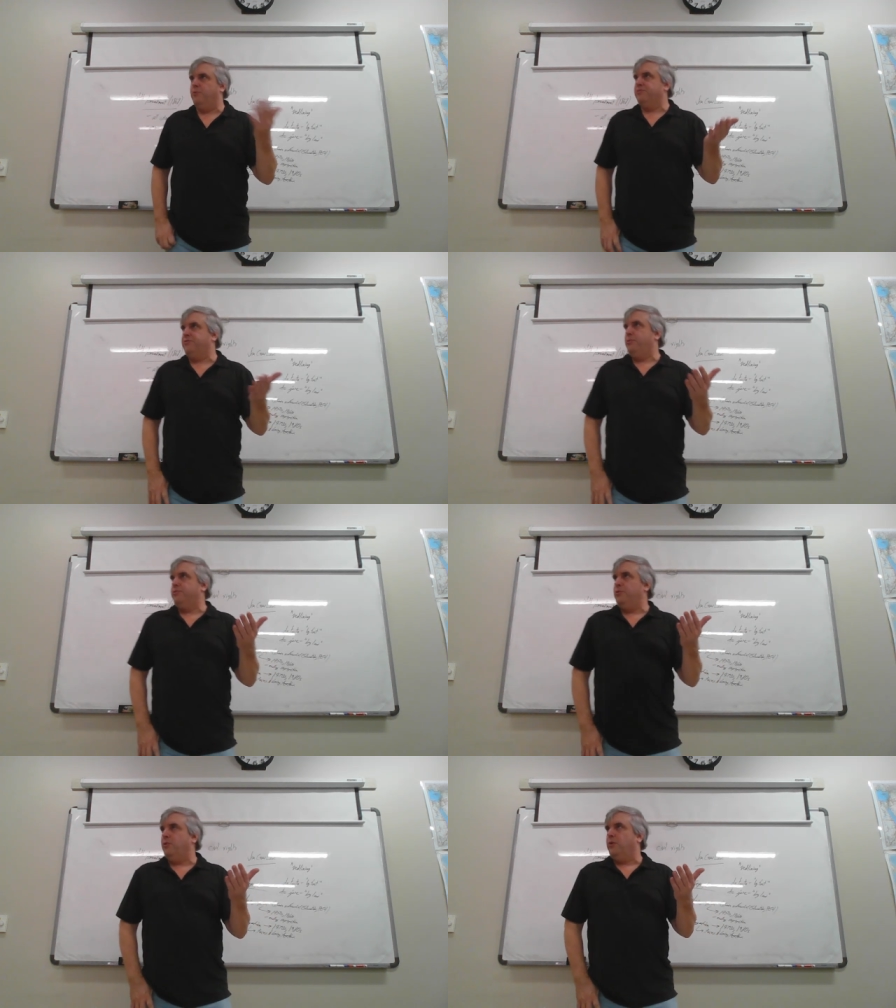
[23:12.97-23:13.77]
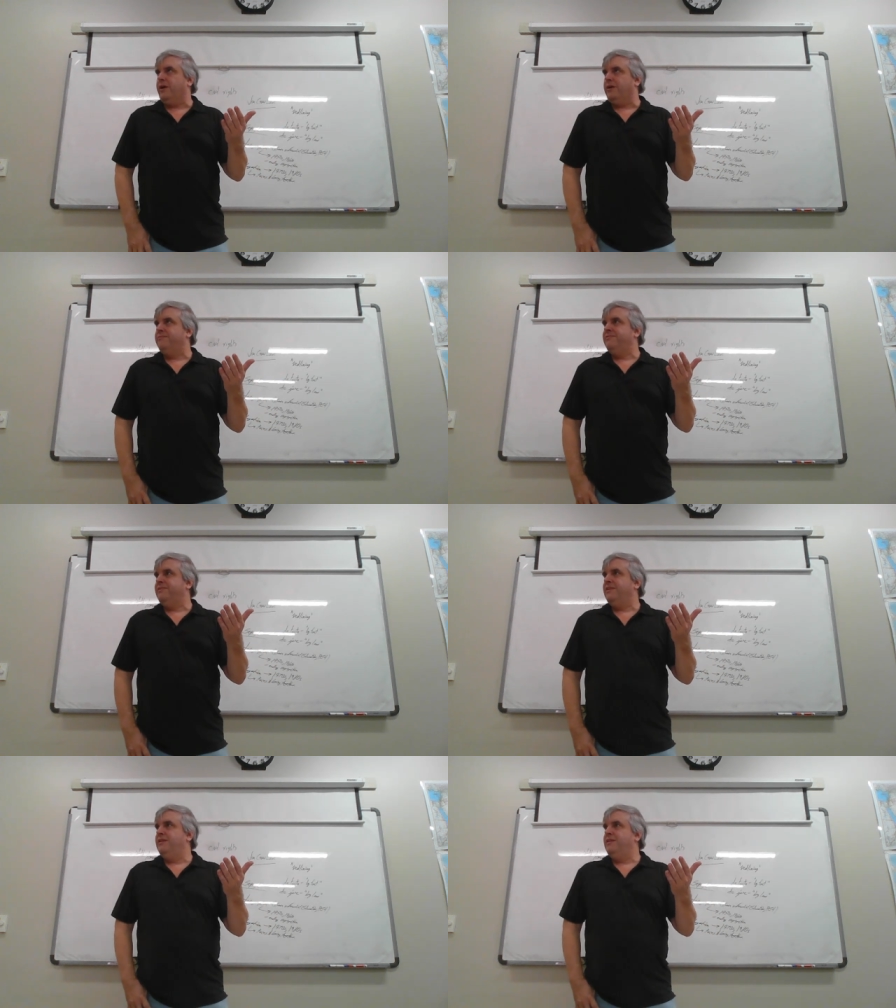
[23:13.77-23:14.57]
for schools that were like
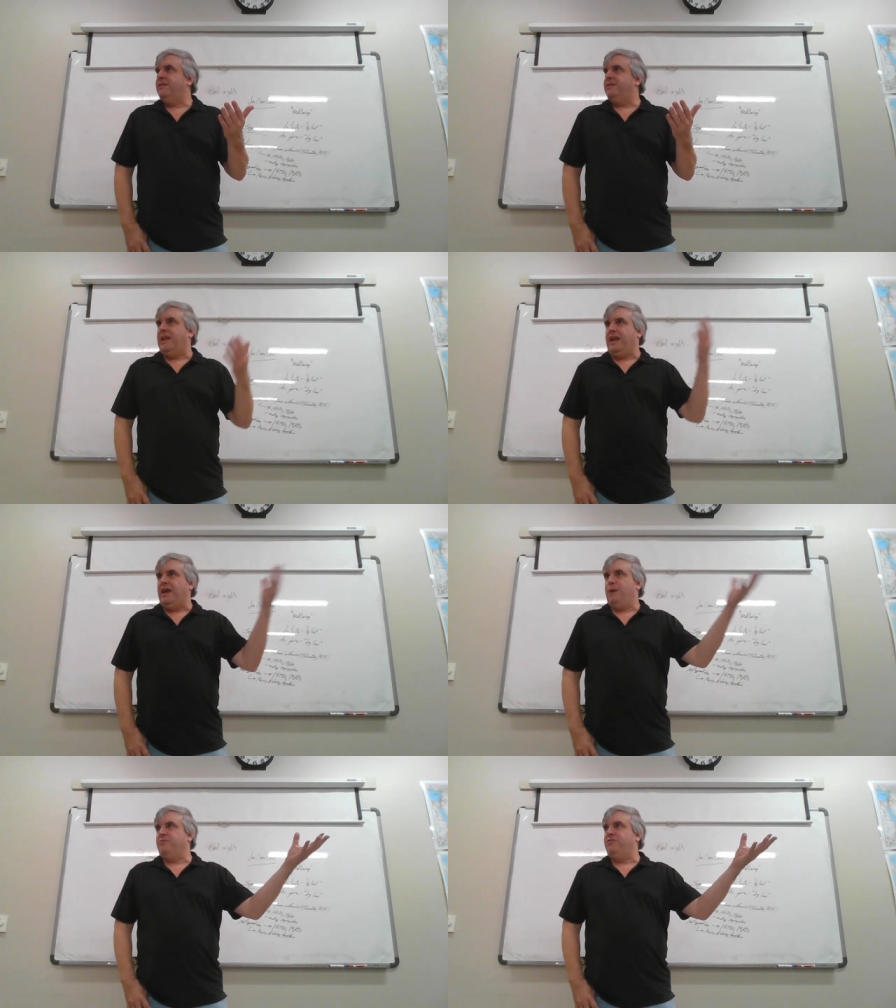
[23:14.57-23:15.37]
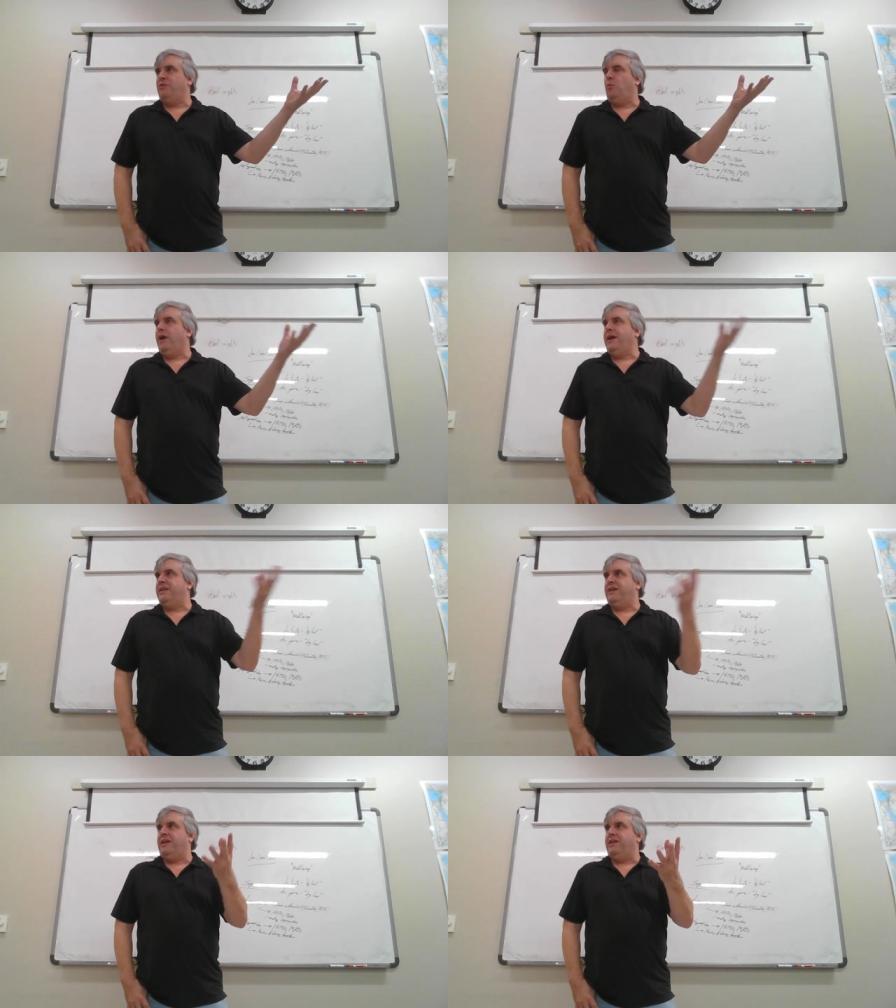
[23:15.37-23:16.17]
99%
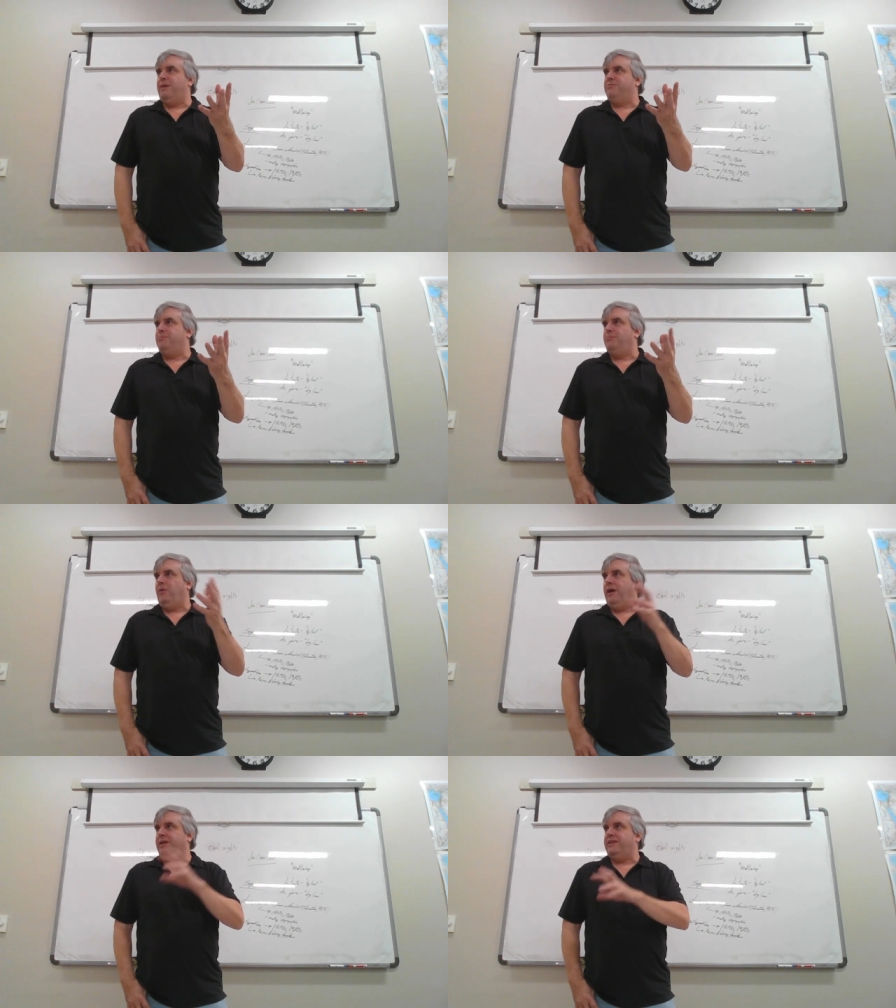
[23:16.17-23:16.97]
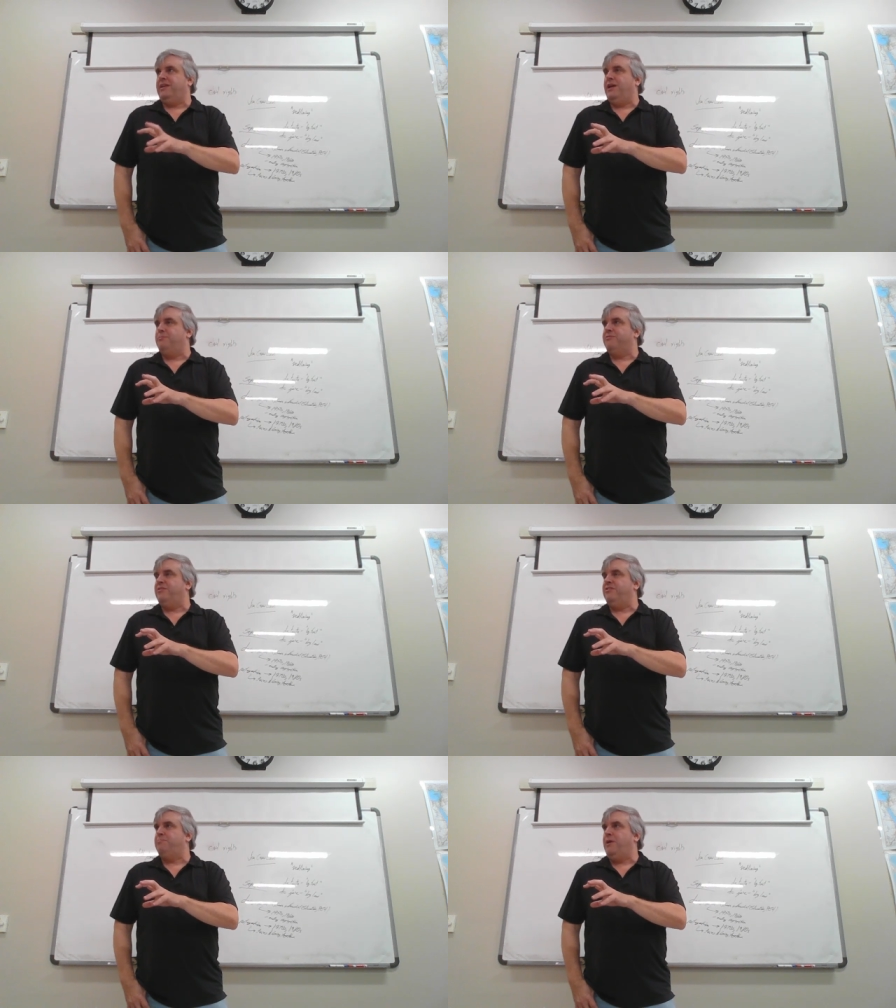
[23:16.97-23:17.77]
white, 99% black, 99%
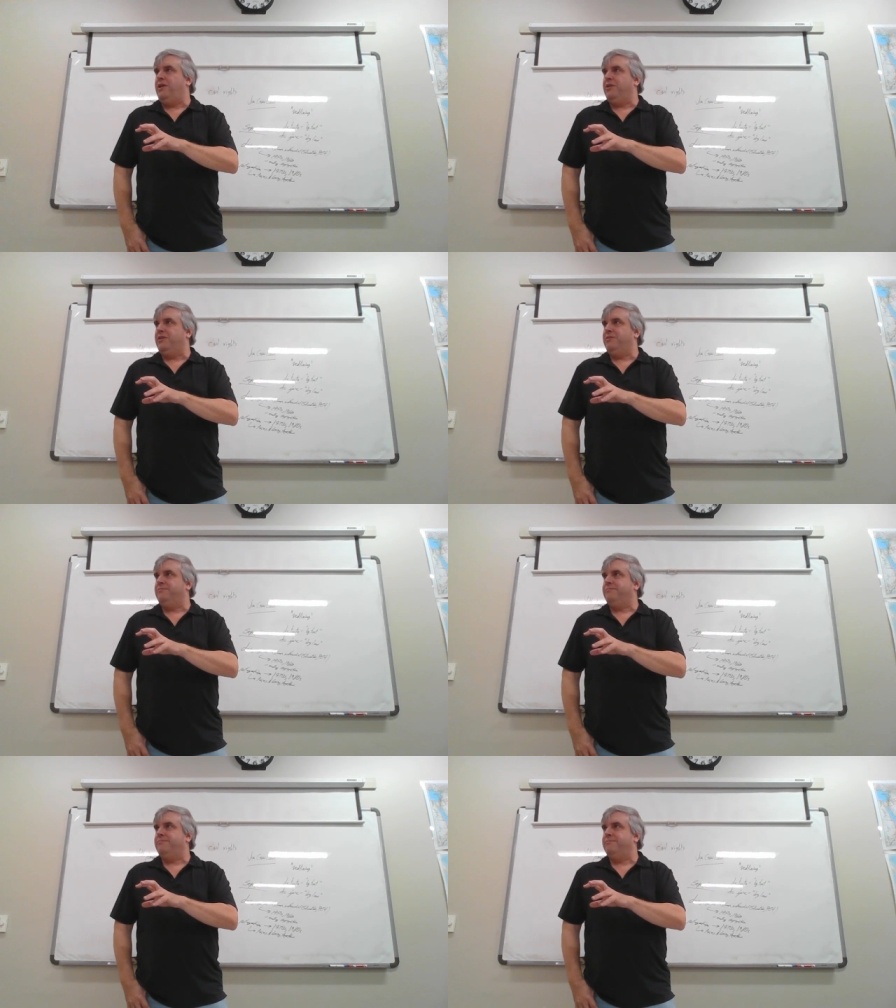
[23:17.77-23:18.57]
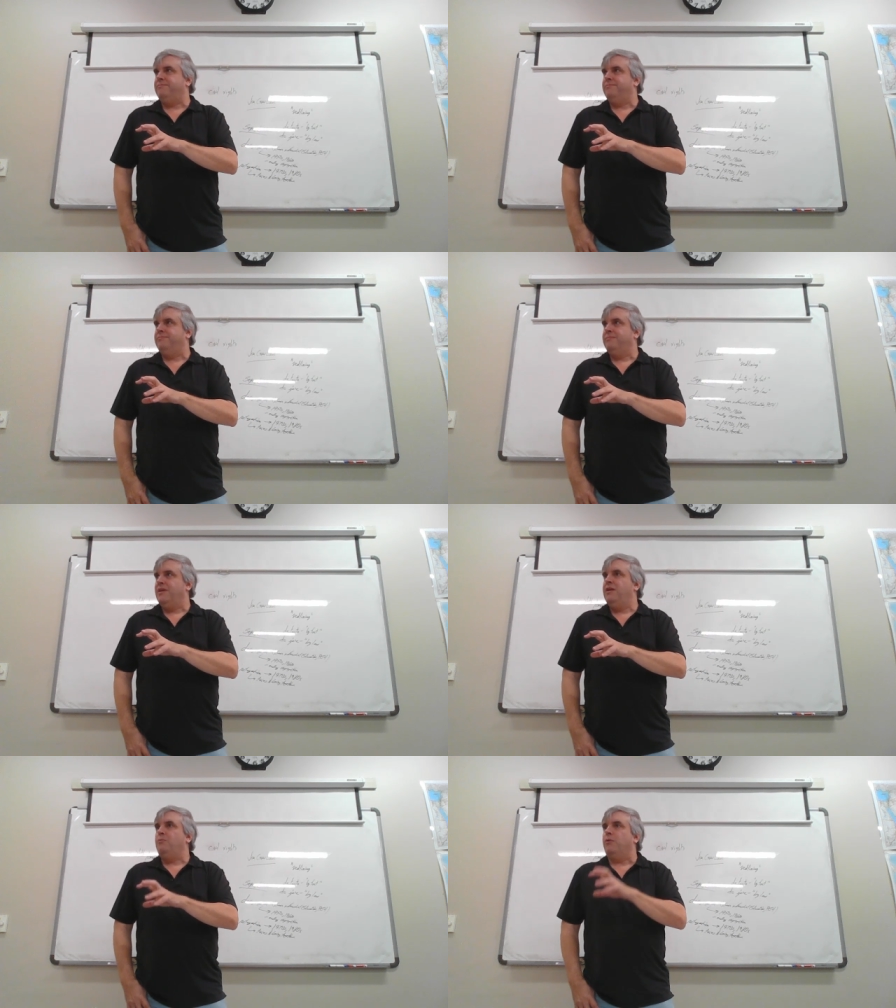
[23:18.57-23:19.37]
Hispanic,
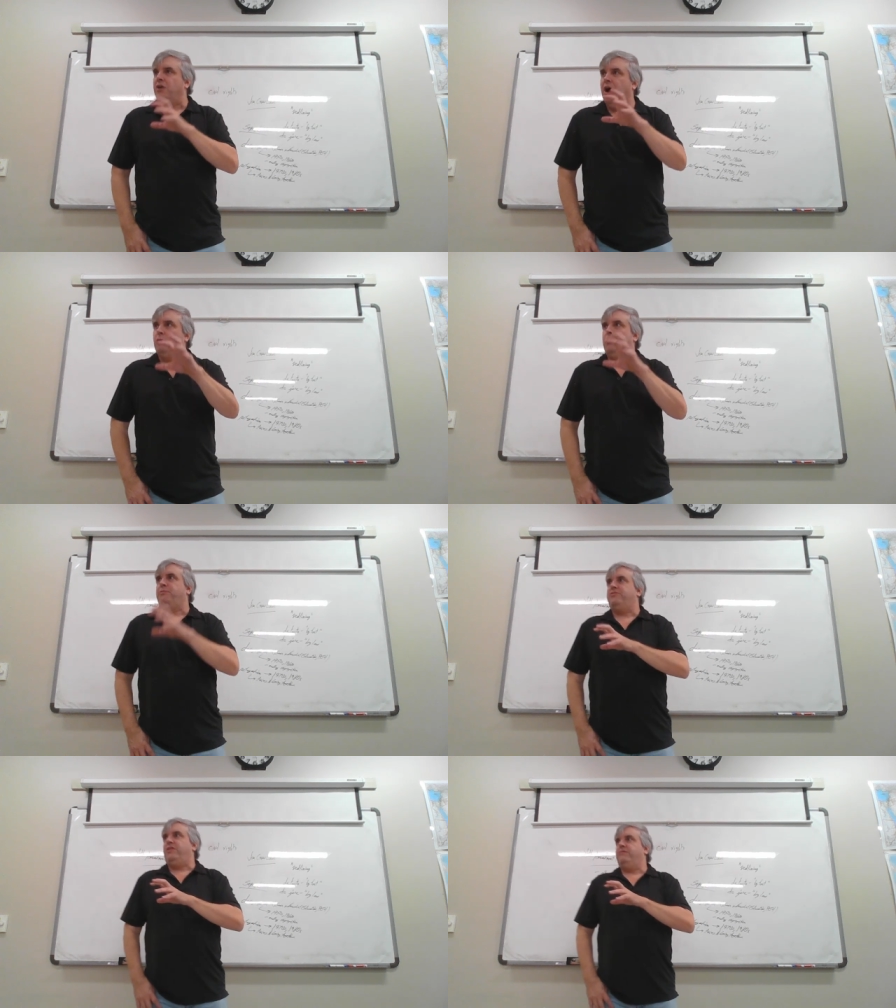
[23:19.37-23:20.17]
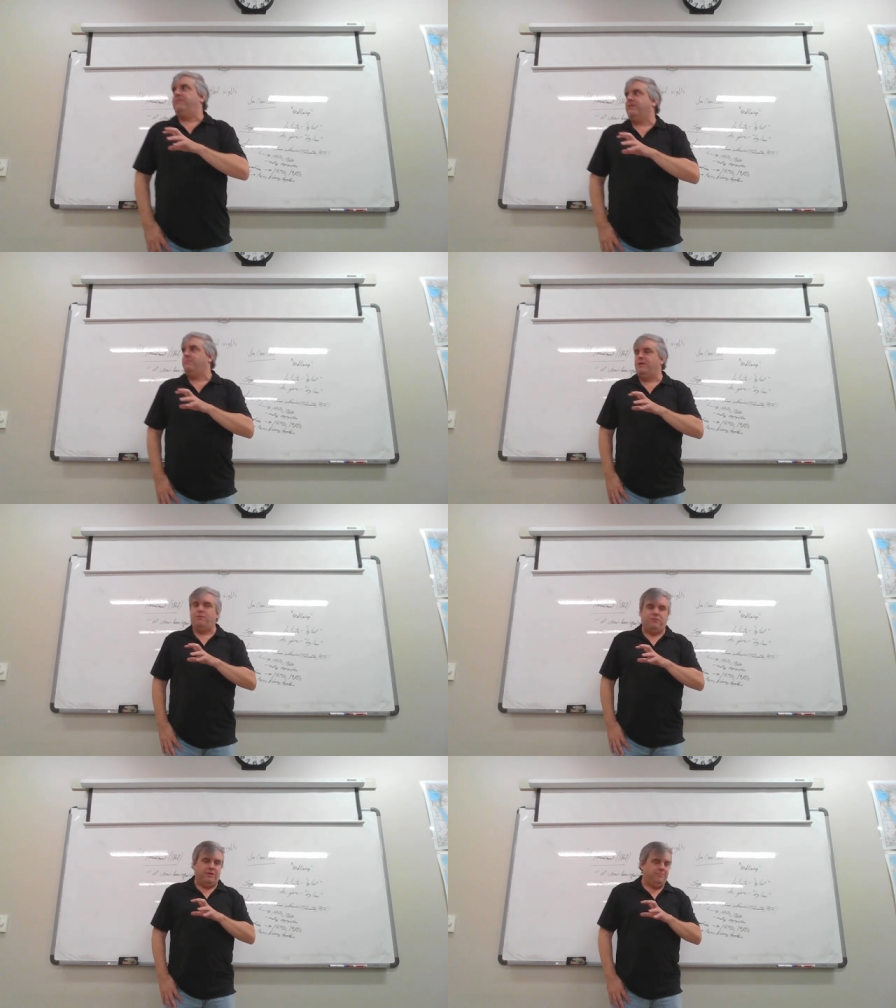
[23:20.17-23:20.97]
were not representative of the
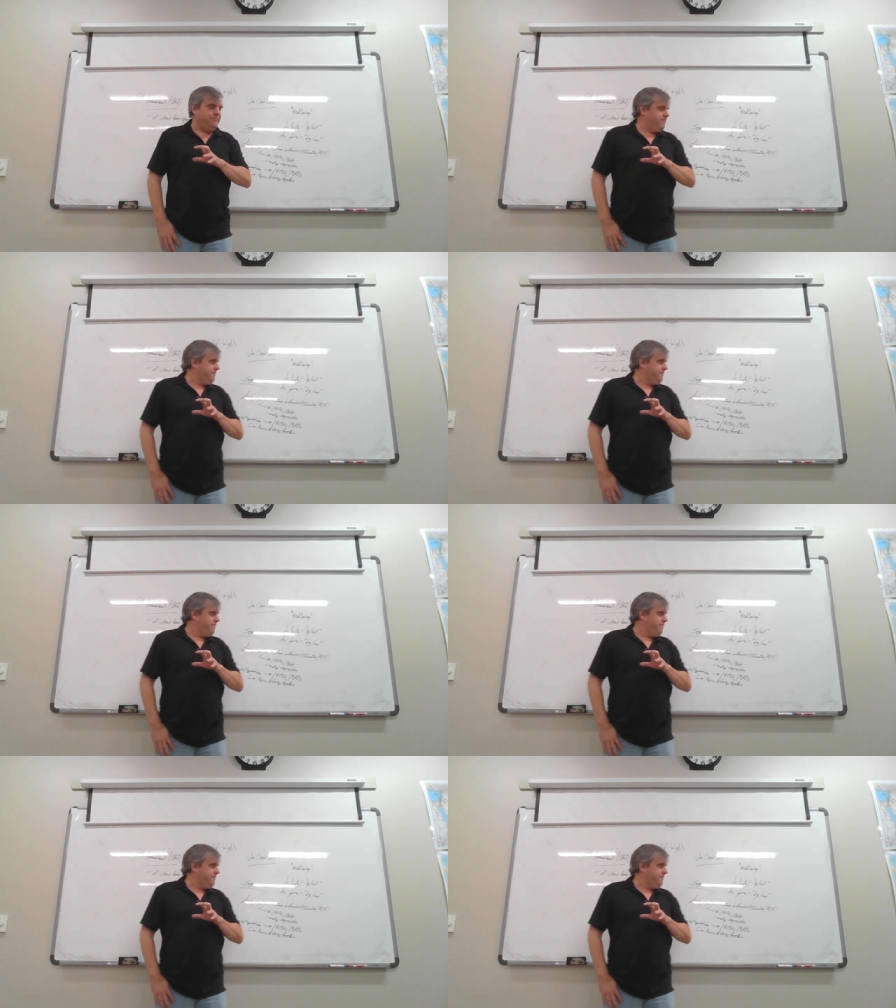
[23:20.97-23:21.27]
community.